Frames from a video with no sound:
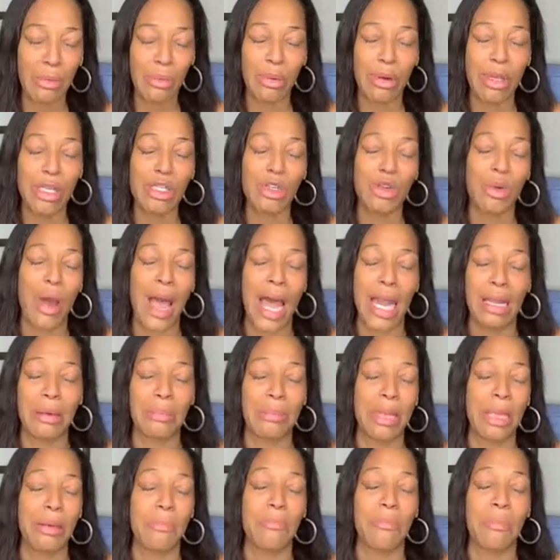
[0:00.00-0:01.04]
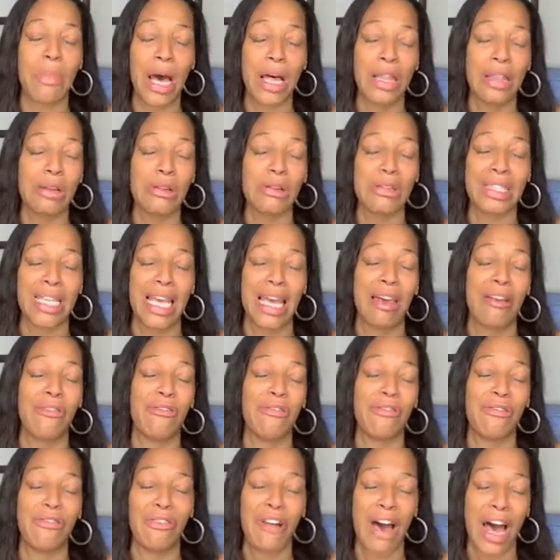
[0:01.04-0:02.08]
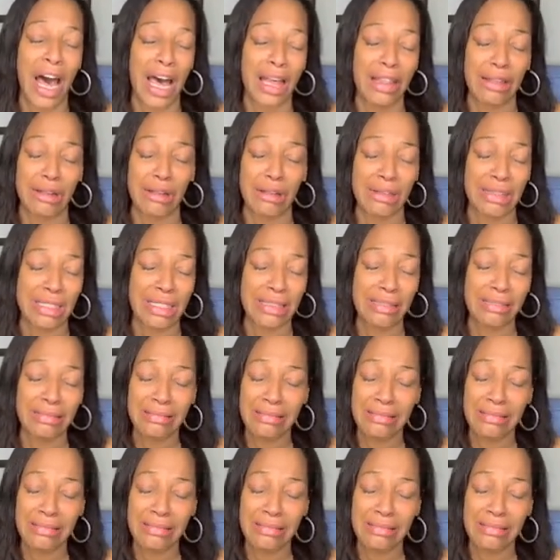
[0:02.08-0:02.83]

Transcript: We're trying to be mothers and fathers.